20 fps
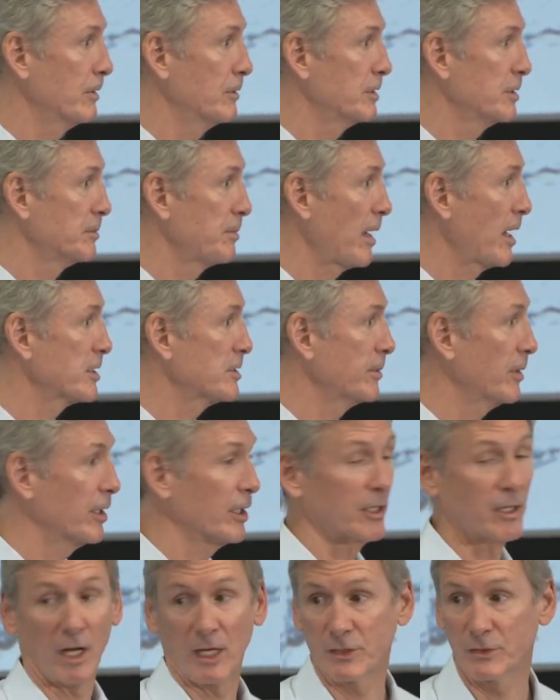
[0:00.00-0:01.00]
Dispatchability
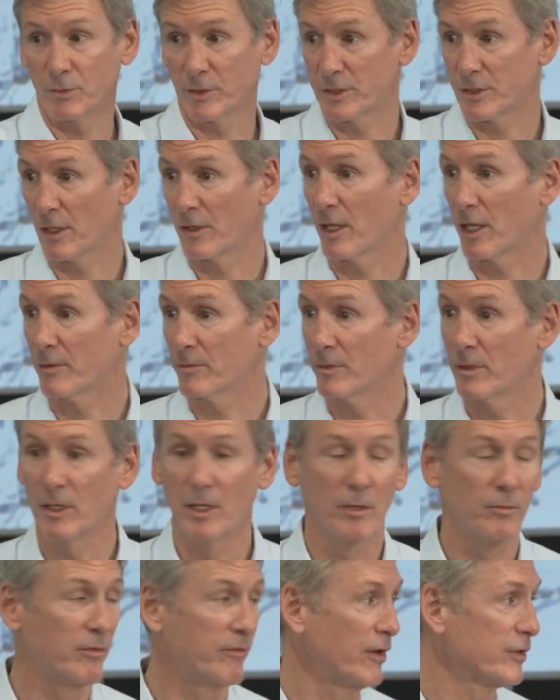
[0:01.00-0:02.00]
and cost, which I thought
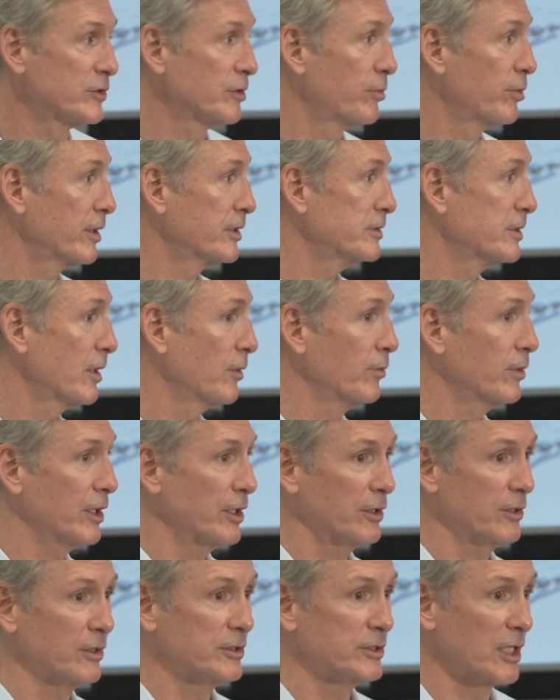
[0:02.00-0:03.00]
Professor Prinz did a
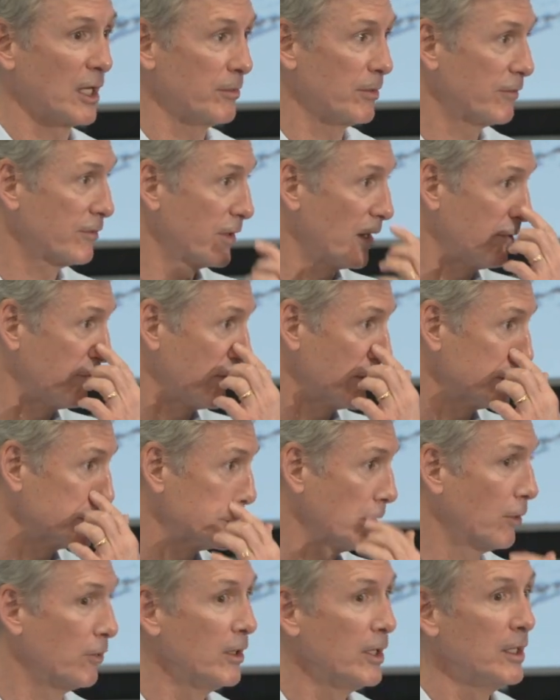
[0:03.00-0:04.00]
really good job of covering.
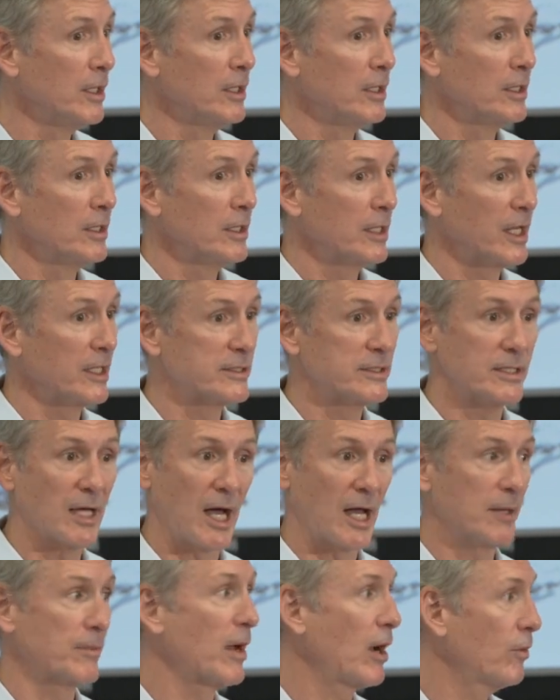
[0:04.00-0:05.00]
So it's
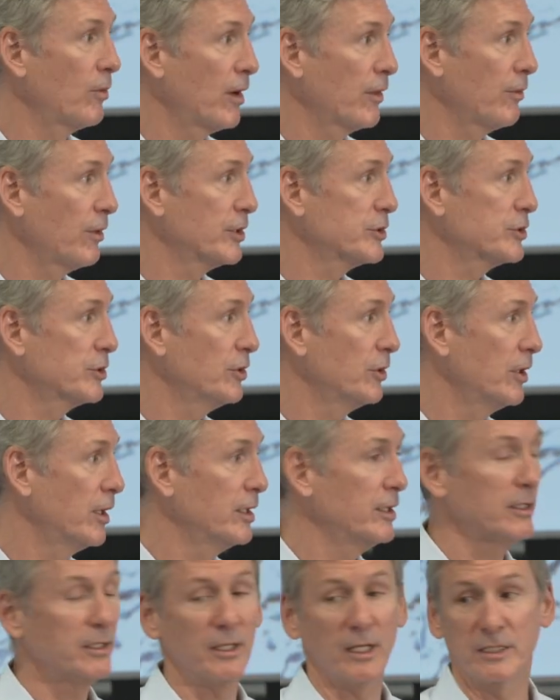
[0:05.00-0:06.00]
not about whether it's
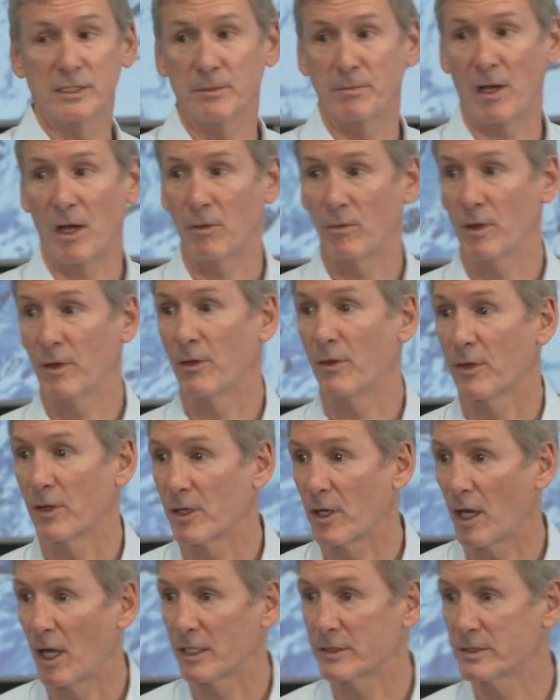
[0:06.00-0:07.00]
good, it's about whether the
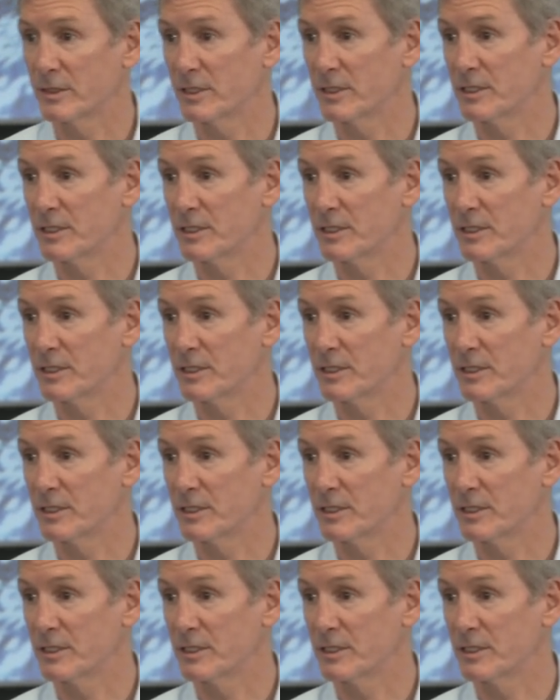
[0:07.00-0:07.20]
cost and